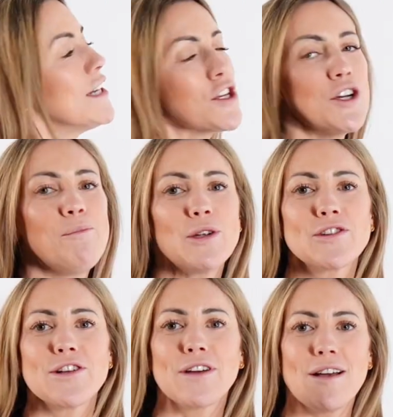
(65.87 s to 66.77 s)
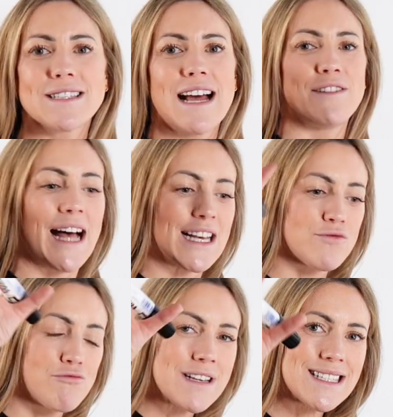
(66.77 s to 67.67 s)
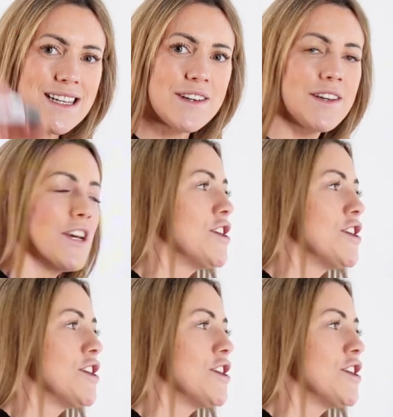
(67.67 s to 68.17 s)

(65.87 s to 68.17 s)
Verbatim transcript: Your blood glucose level has risen.